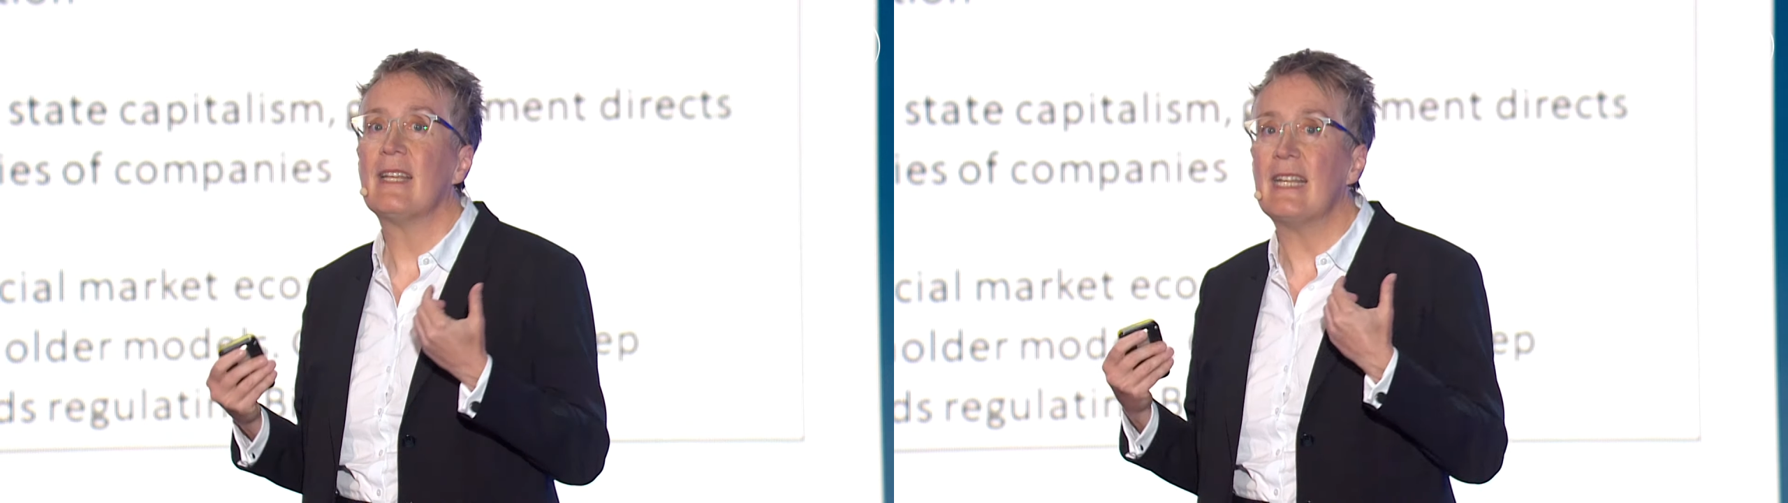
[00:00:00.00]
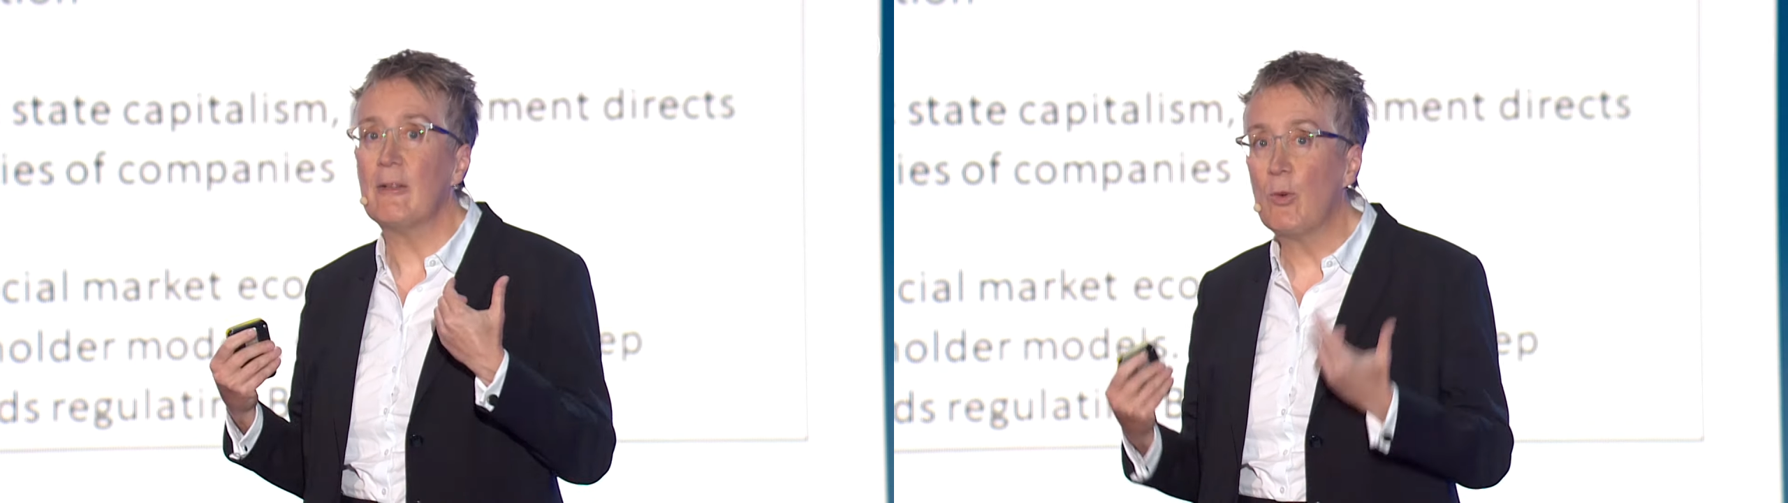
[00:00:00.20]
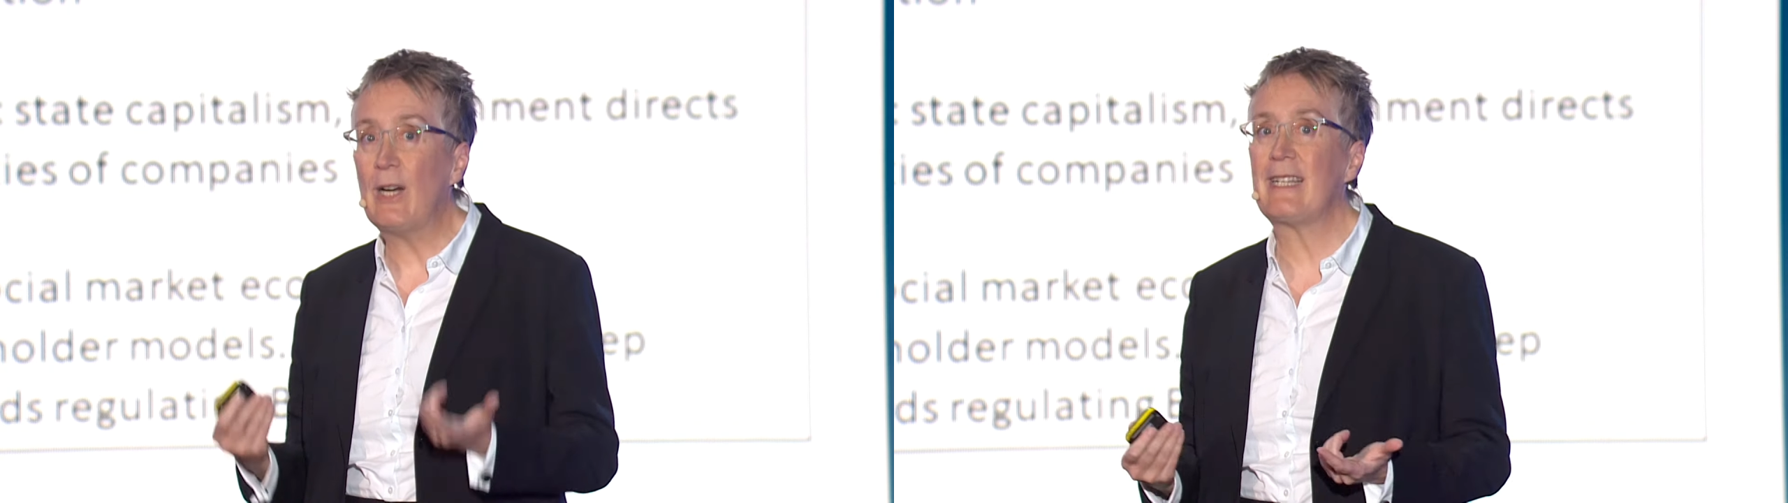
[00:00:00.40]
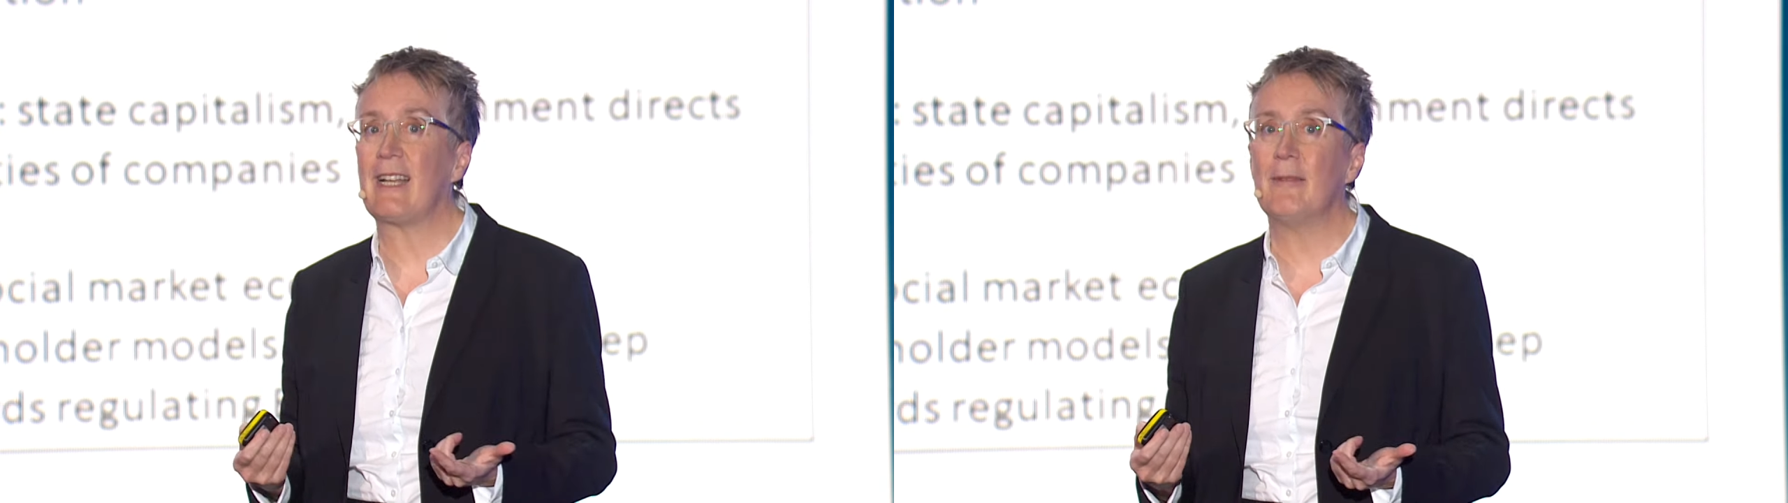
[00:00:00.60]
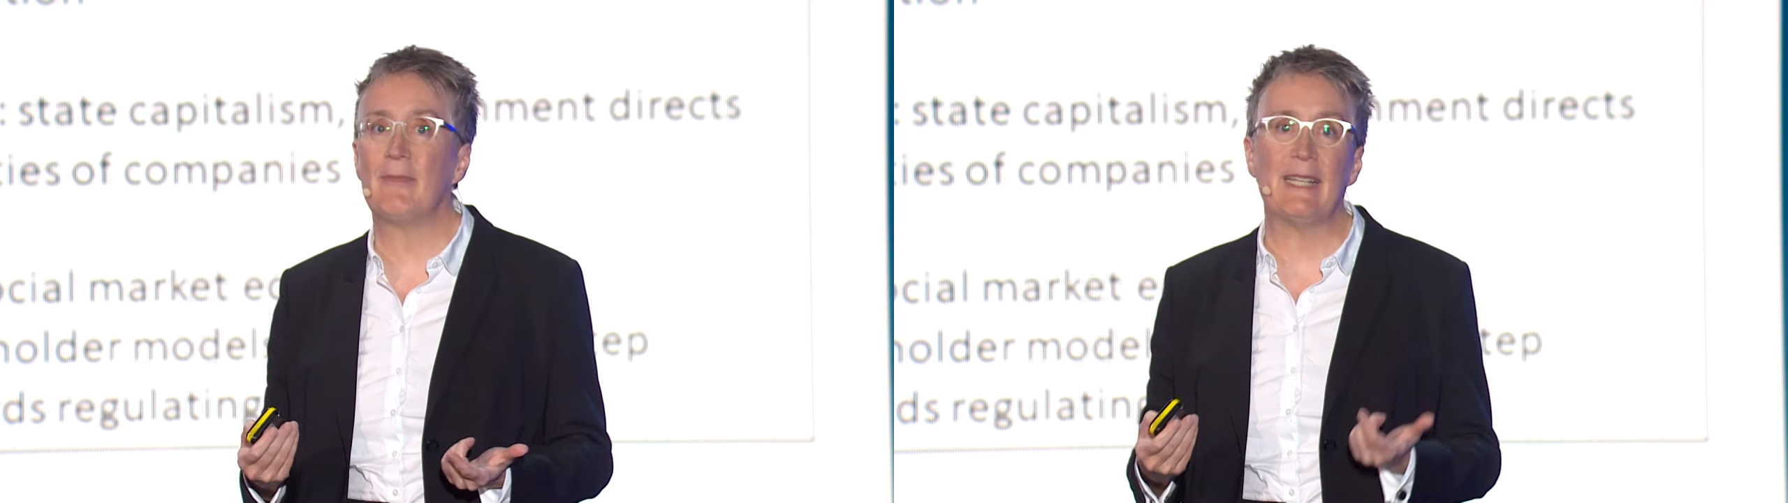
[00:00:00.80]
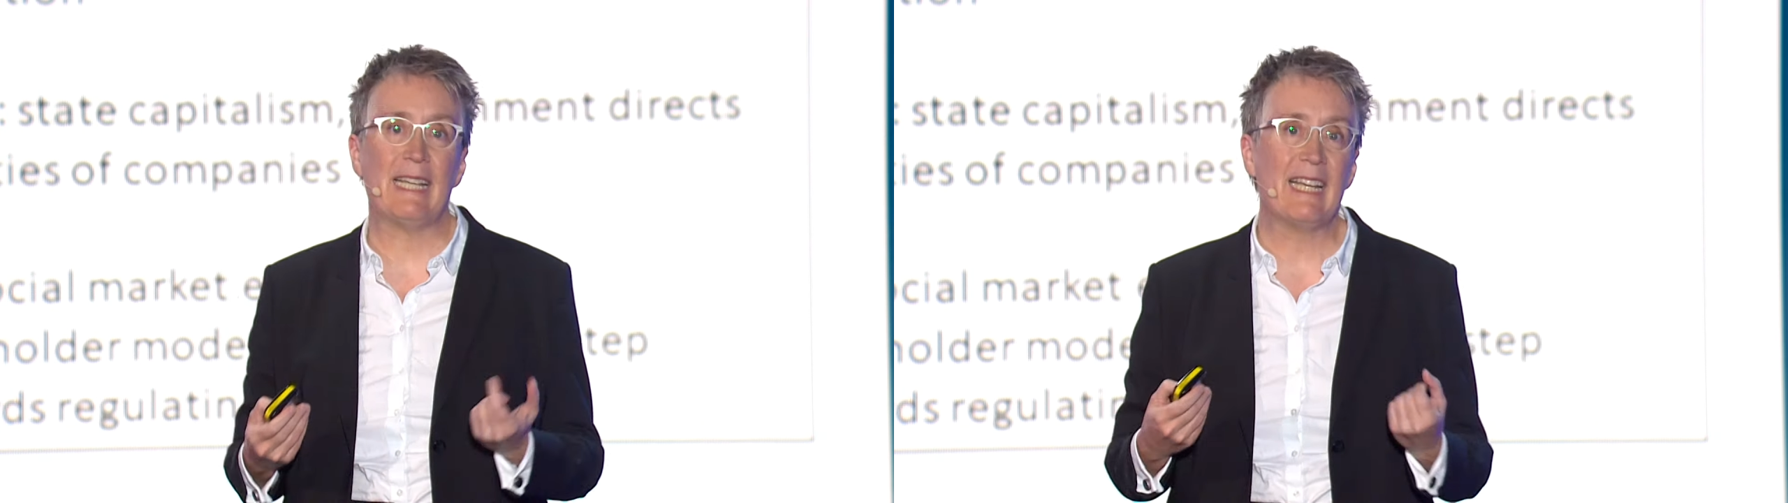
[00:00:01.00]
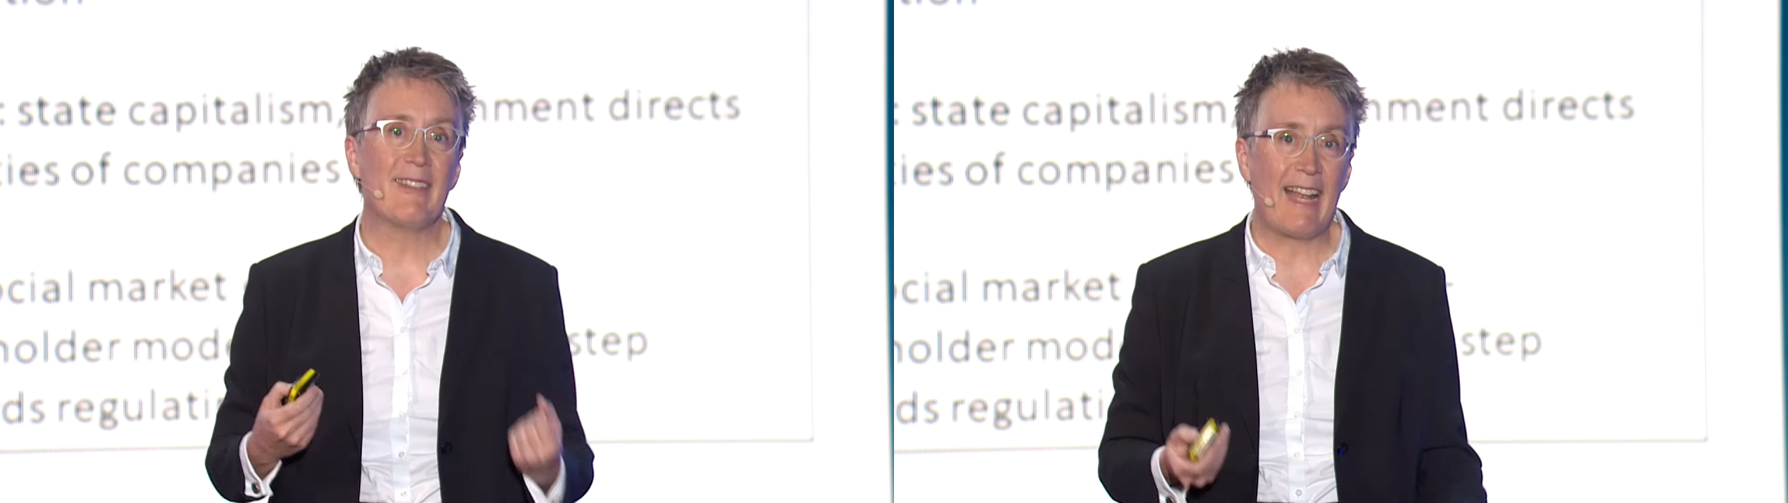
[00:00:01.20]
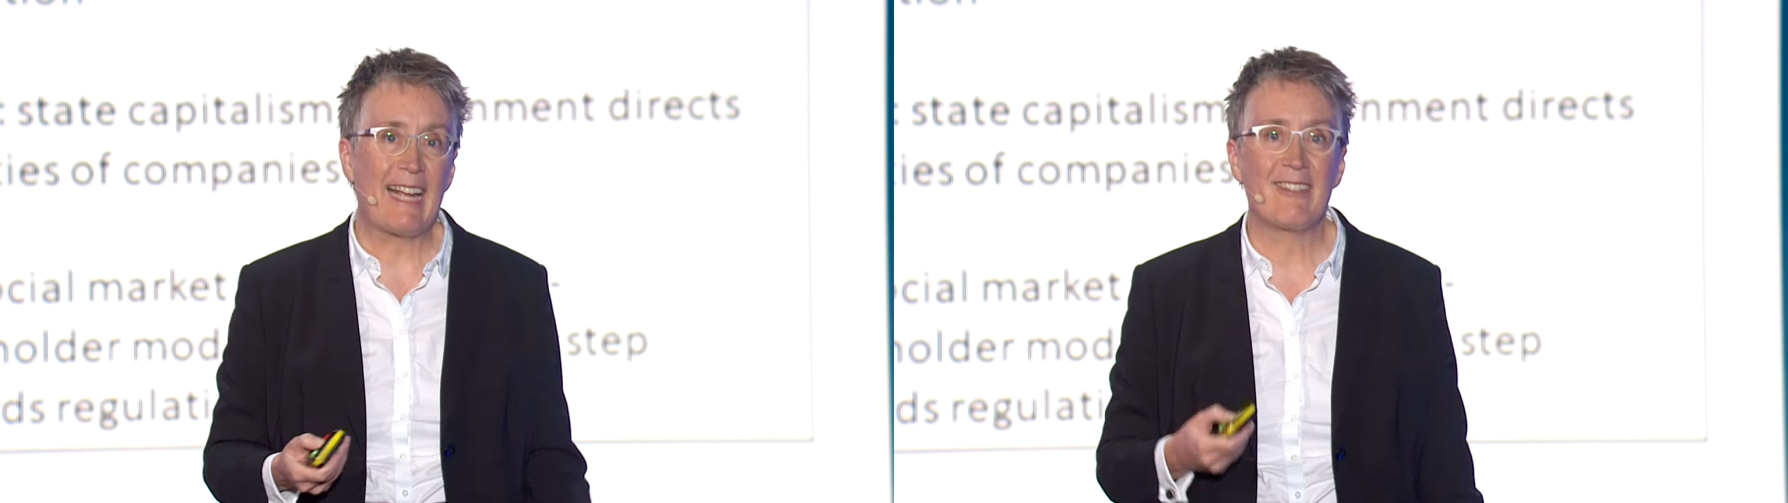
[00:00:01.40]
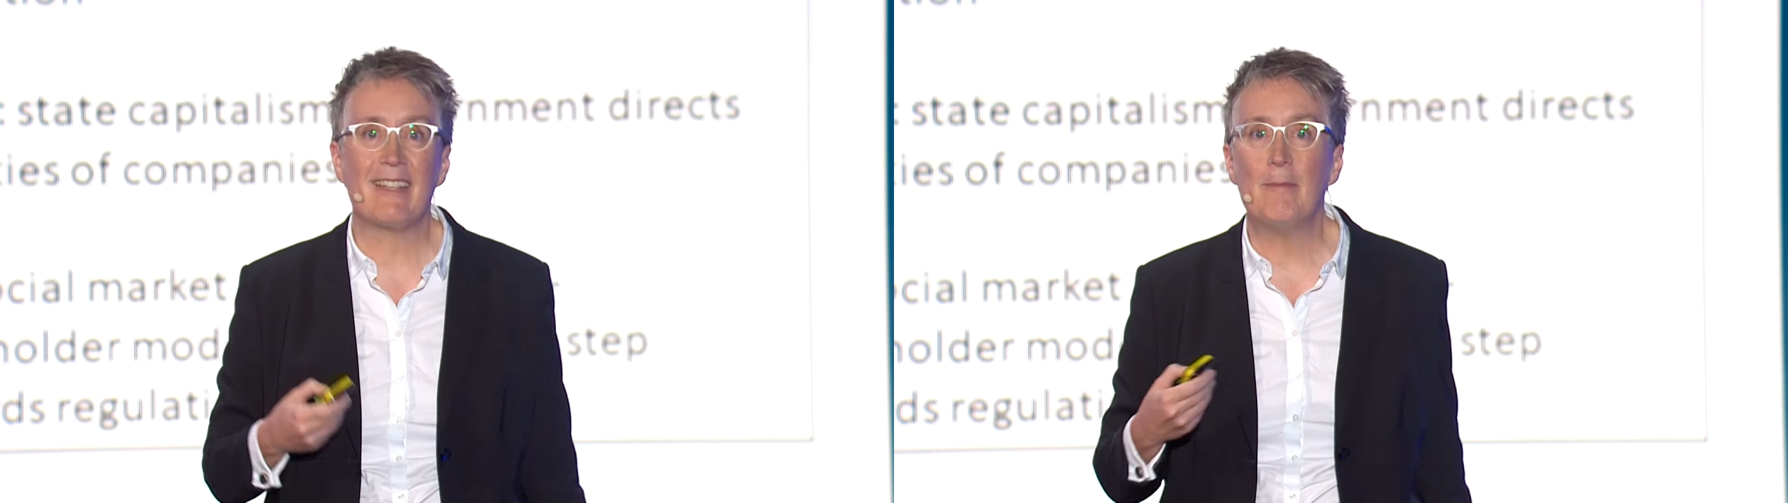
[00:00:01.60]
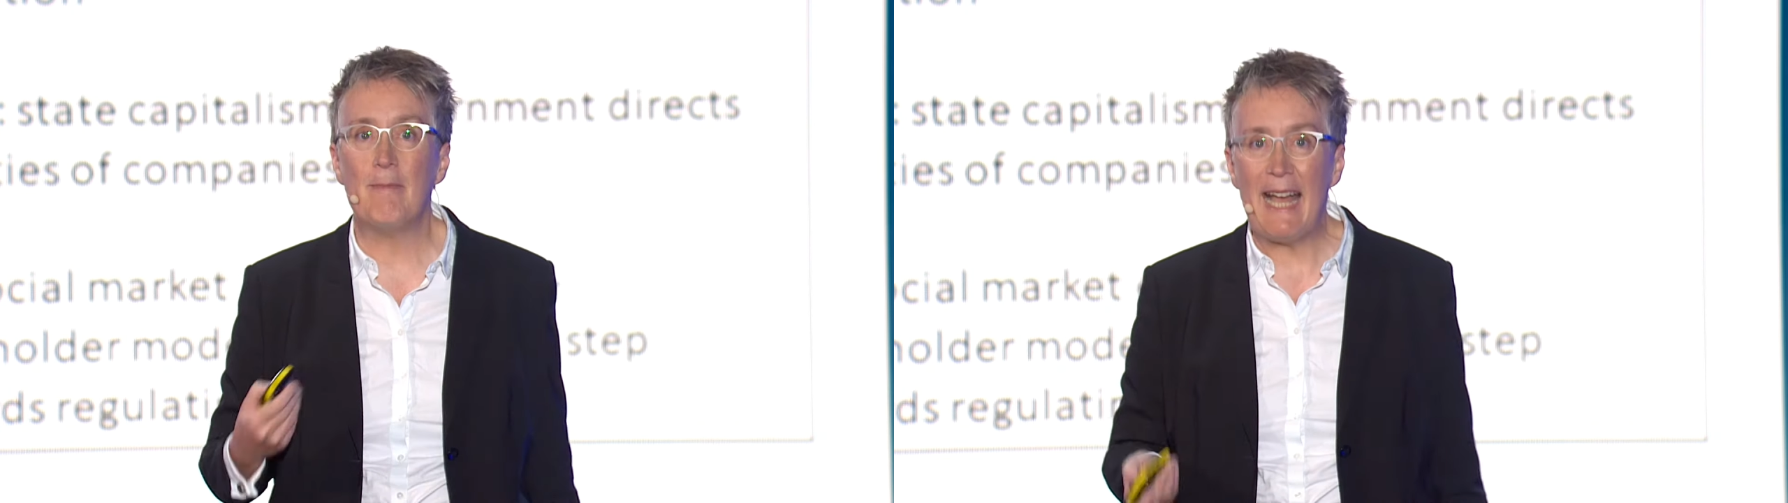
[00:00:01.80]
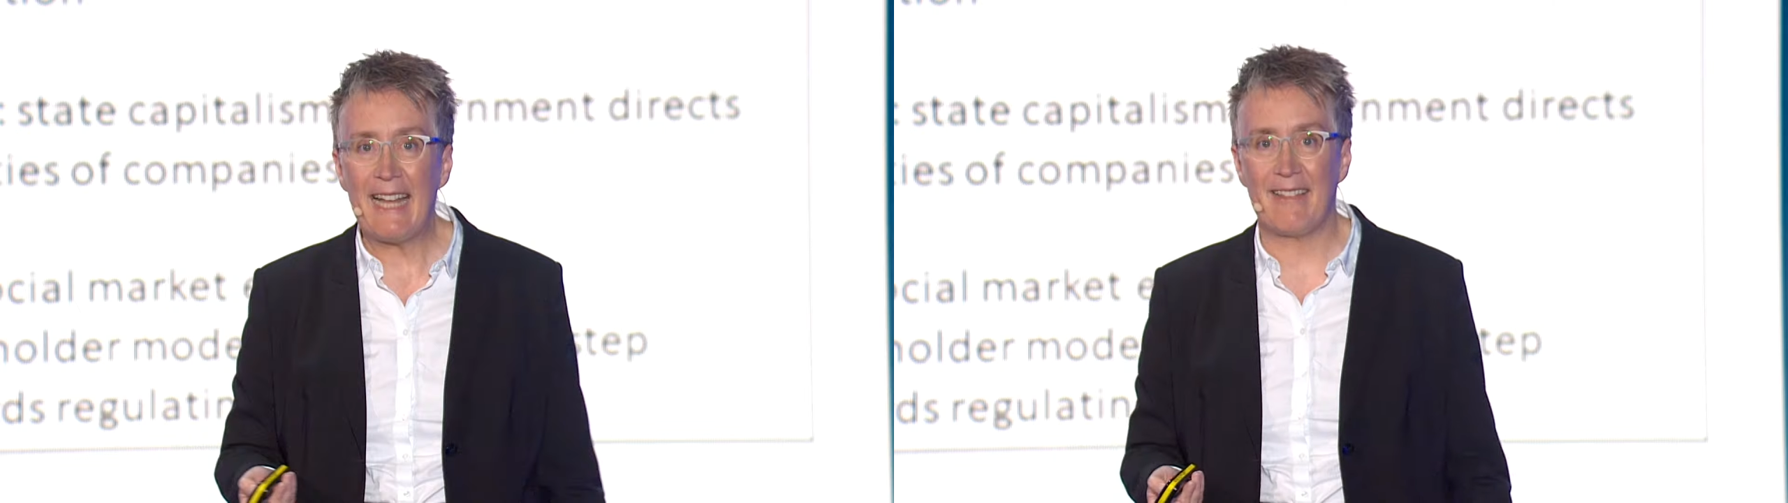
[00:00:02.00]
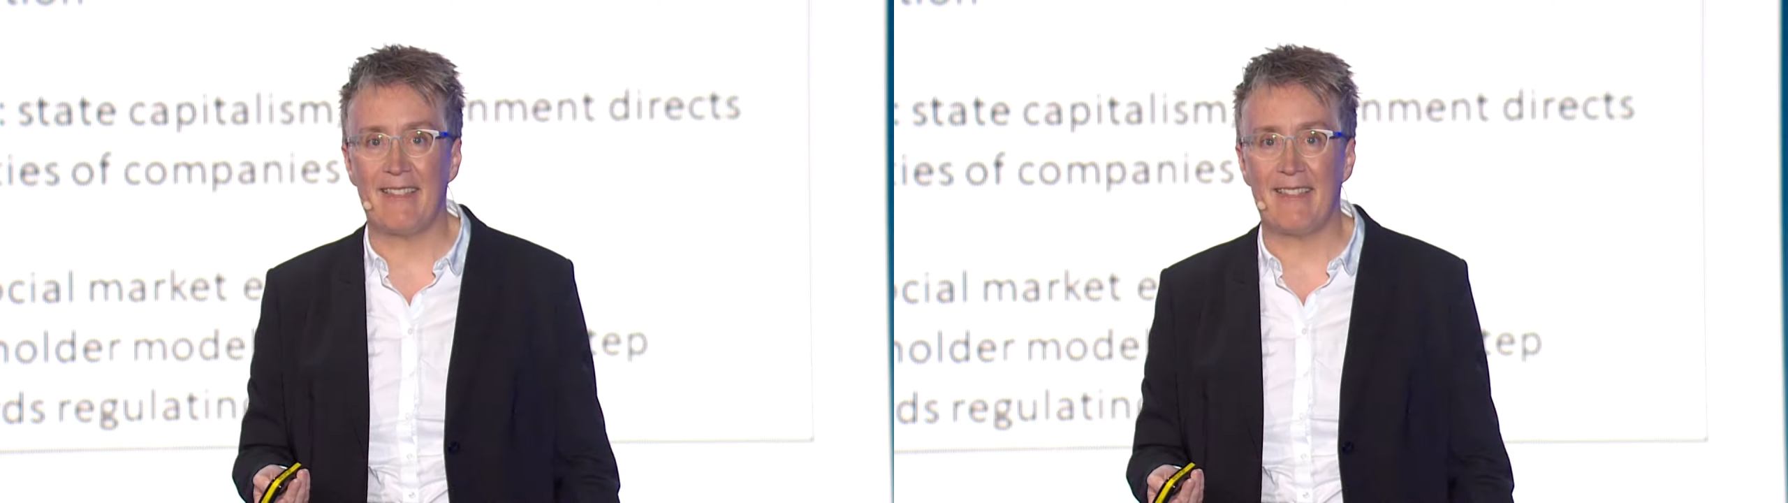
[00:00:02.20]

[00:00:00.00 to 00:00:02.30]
in one company is actually a bad